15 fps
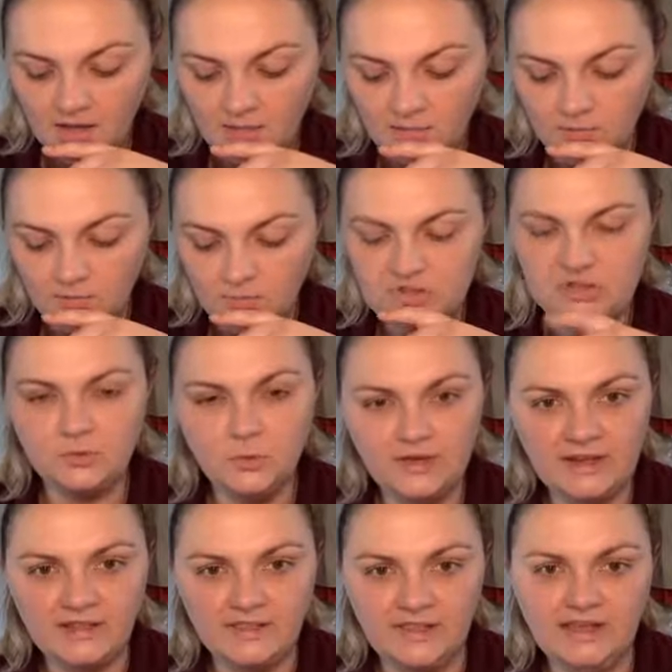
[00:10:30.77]
Which you
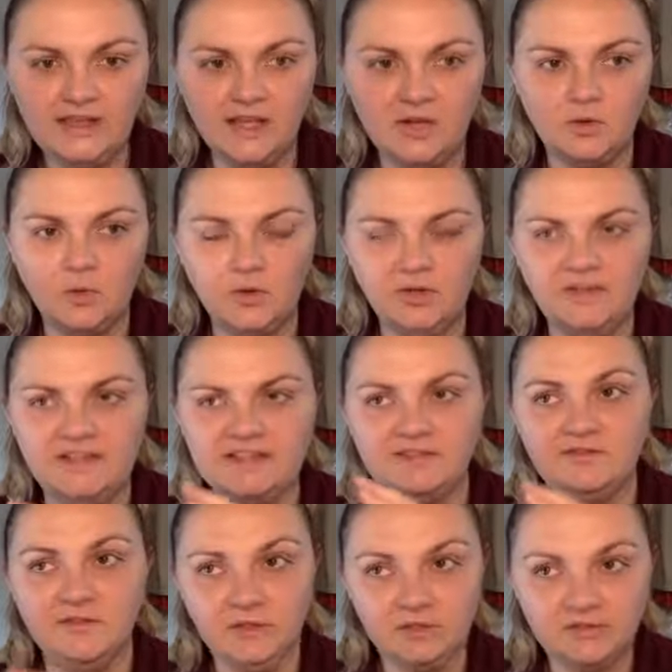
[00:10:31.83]
wouldn't think an oil that's
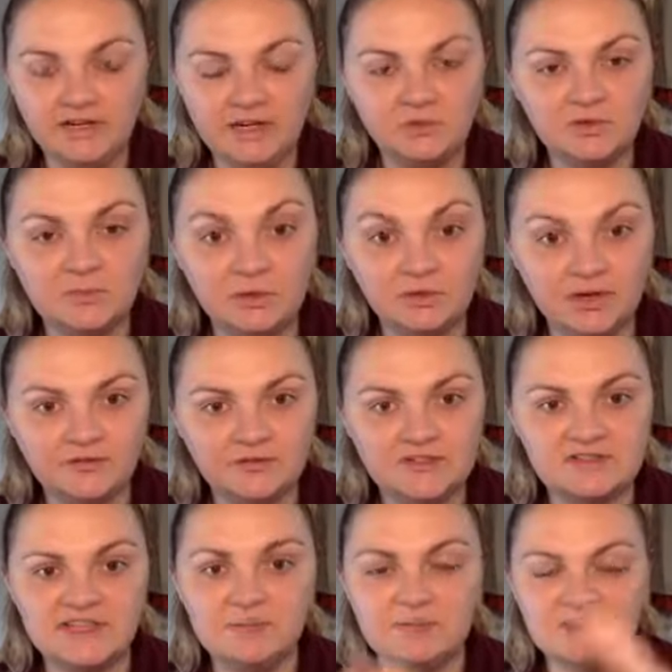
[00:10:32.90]
invigorating would be great for
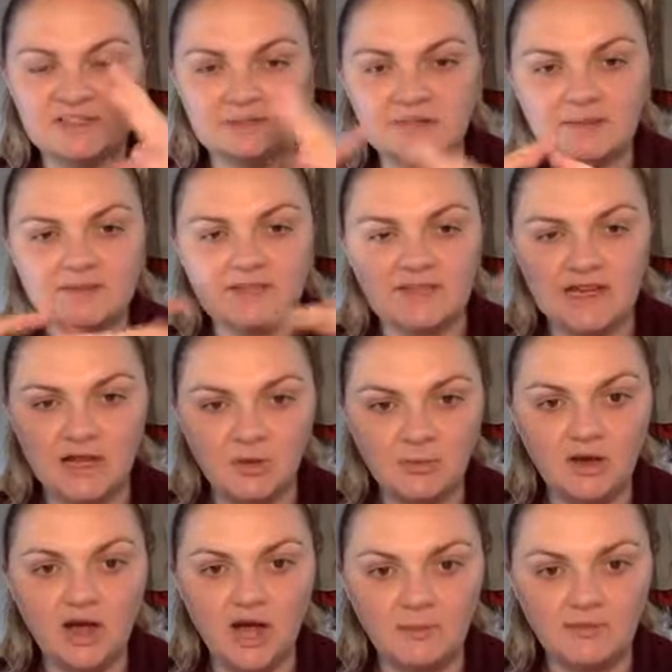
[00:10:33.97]
sleep, but sometimes it can help
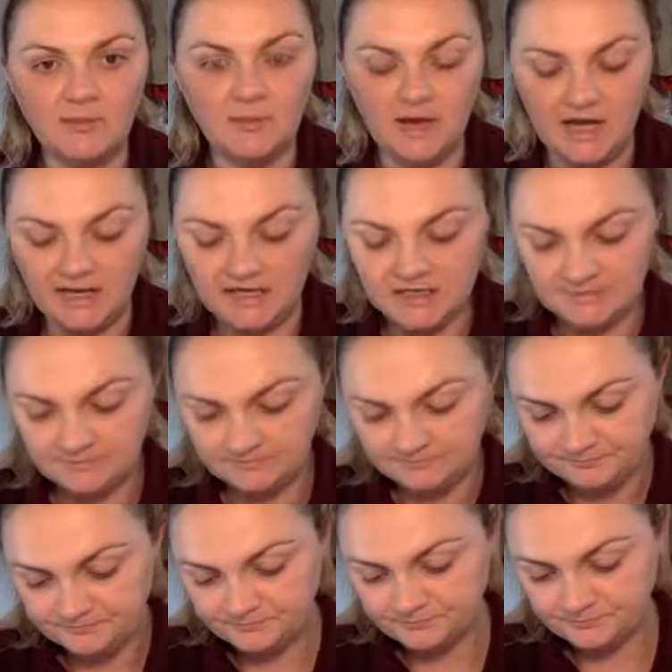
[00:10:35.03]
calm the mind.
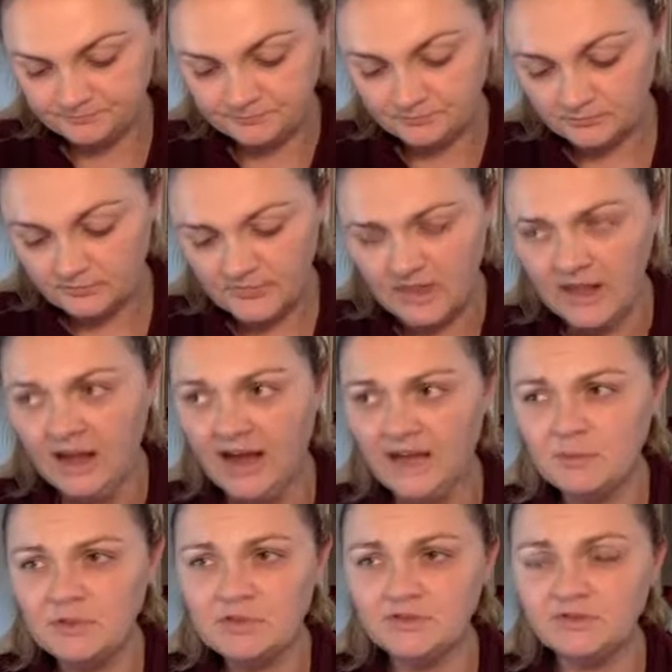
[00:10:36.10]

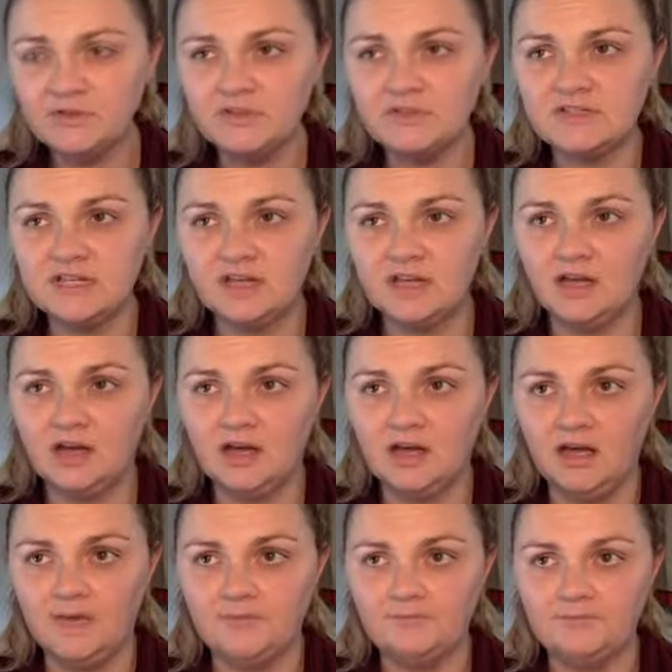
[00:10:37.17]
I've been diffusing
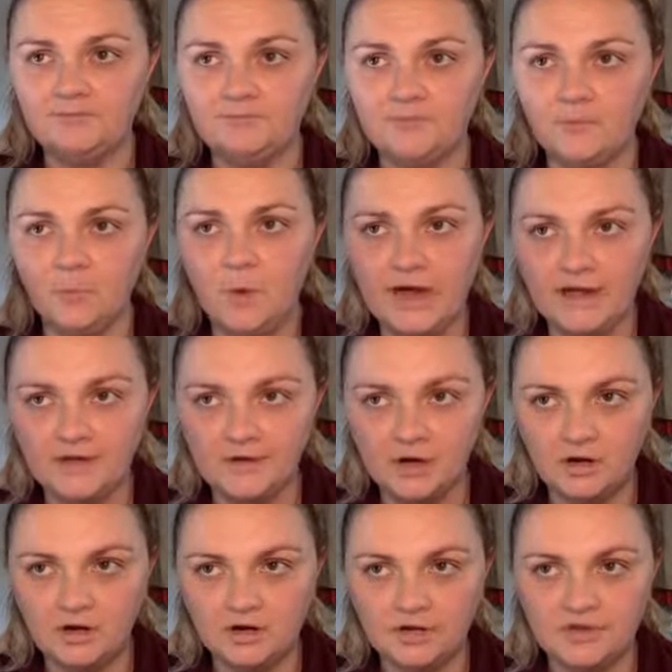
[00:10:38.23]
wild
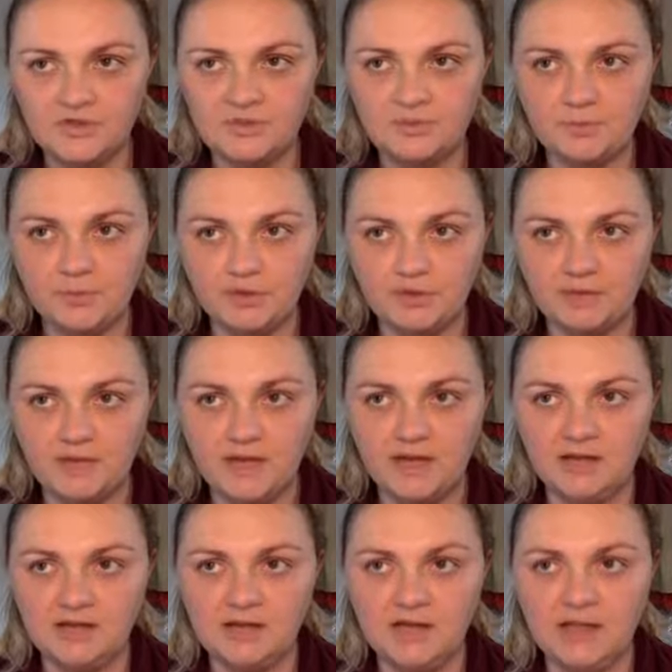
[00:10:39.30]
orange,
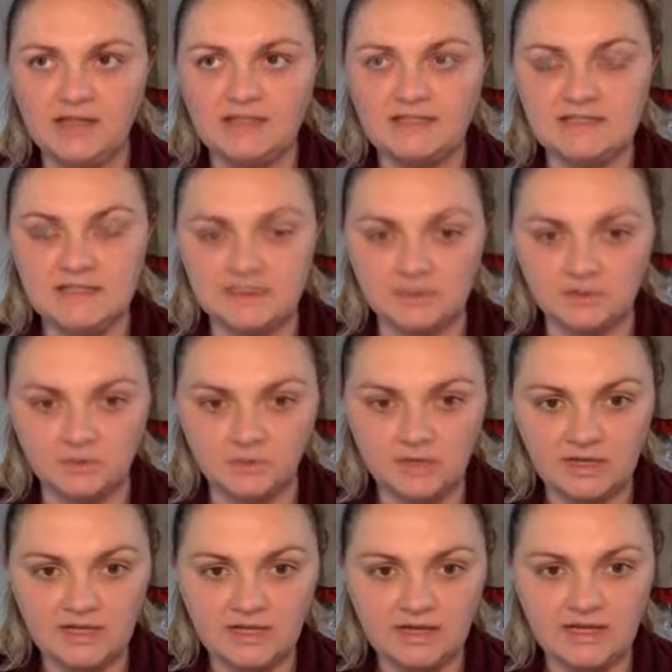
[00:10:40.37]
bergamot, and
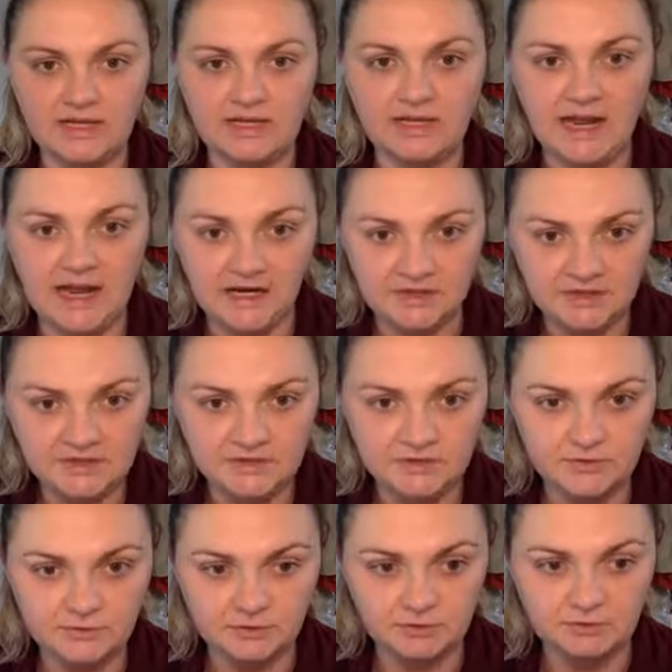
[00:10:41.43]
cedarwood in
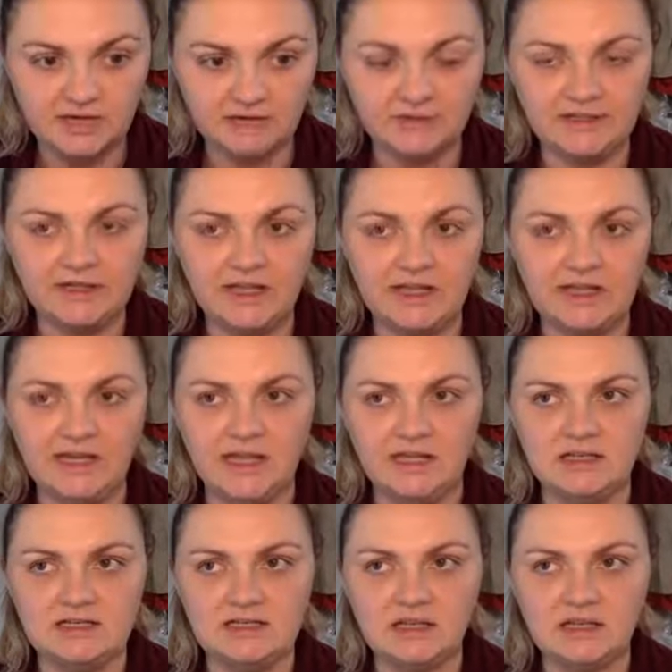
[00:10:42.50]
Harrison's room every night, and